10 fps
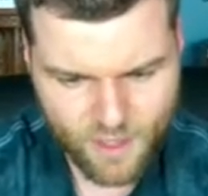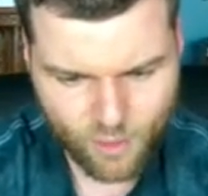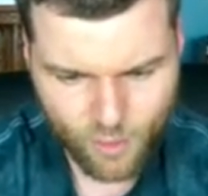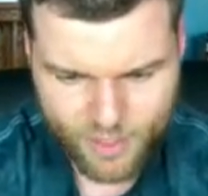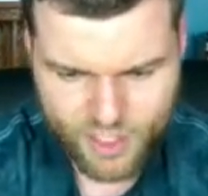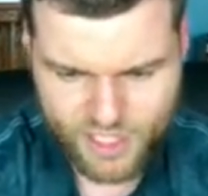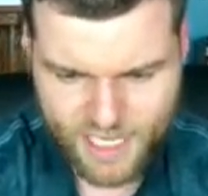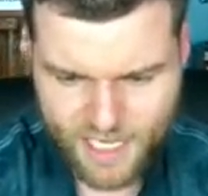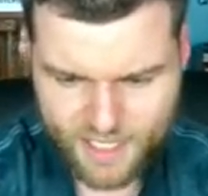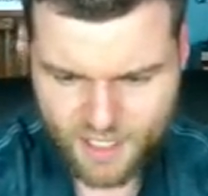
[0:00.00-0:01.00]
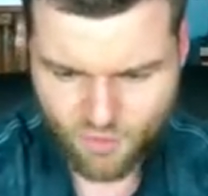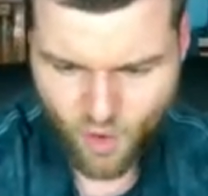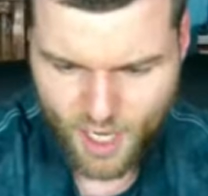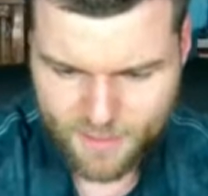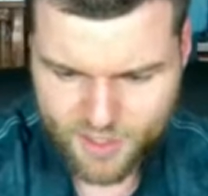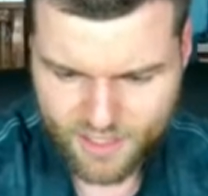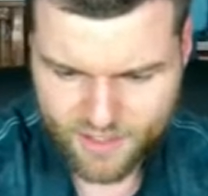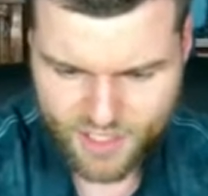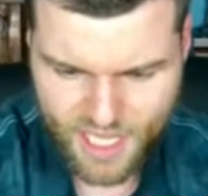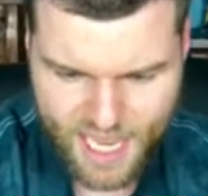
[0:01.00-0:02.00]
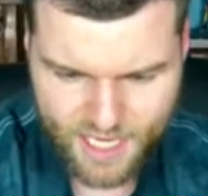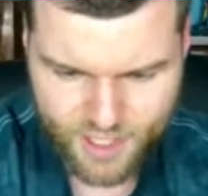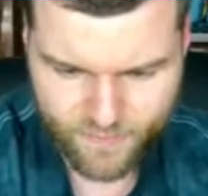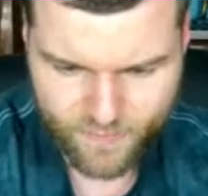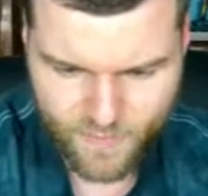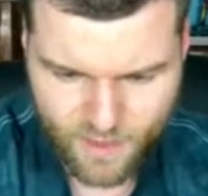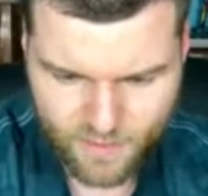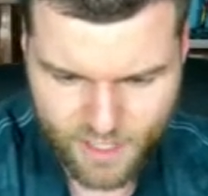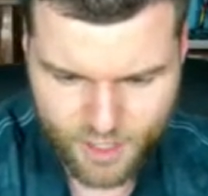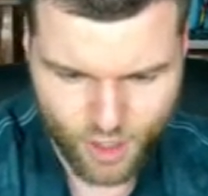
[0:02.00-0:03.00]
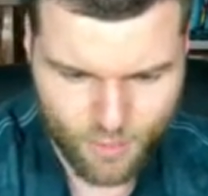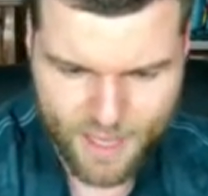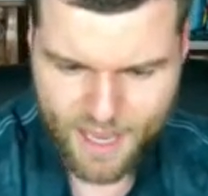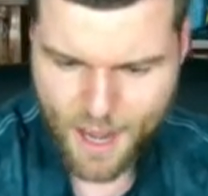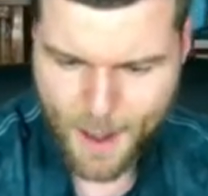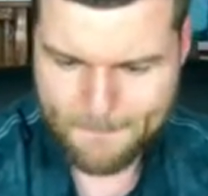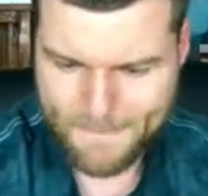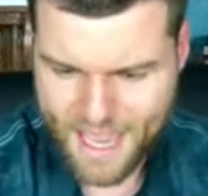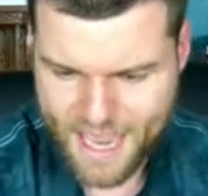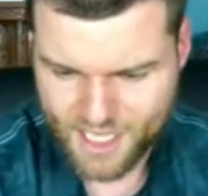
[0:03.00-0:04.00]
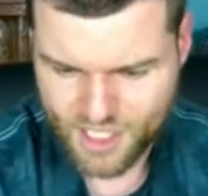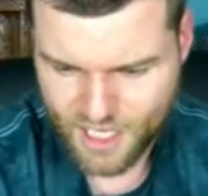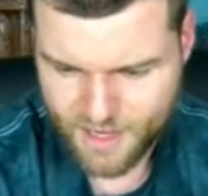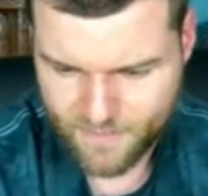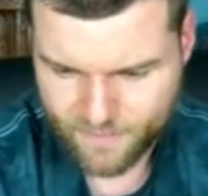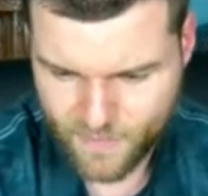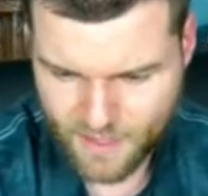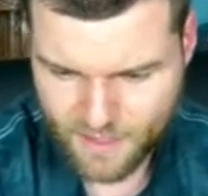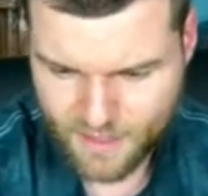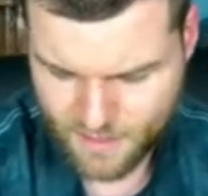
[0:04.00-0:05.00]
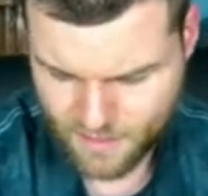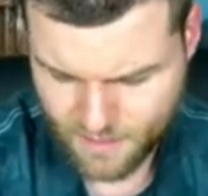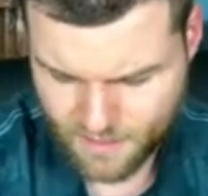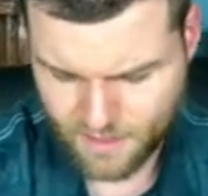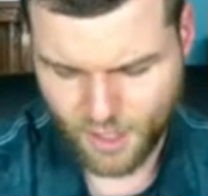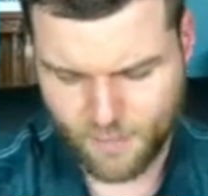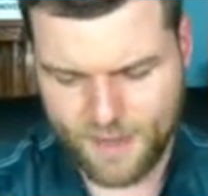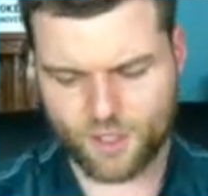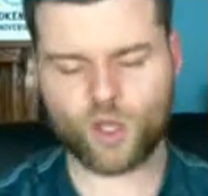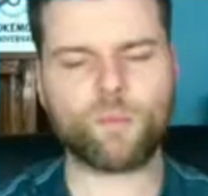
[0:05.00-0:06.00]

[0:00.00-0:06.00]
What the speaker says: We'll put Steelix right up center stage. That is going to be our main singer. Then we got two